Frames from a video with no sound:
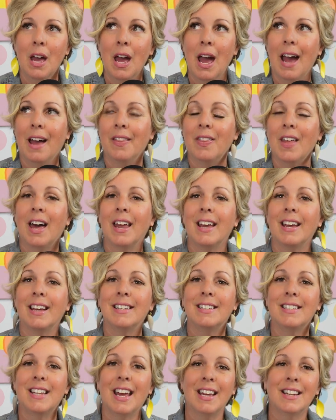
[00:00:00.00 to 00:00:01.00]
and that
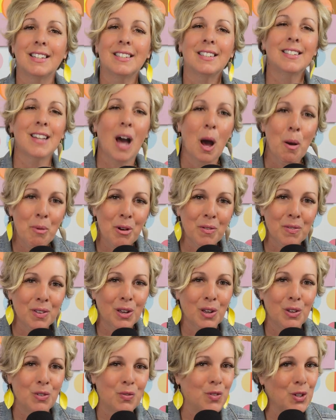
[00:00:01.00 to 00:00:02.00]
it takes some of the
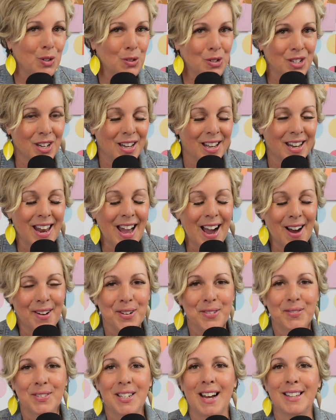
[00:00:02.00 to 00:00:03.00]
confusion out
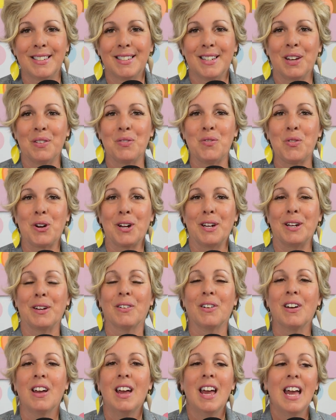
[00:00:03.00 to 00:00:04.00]
of testing for you.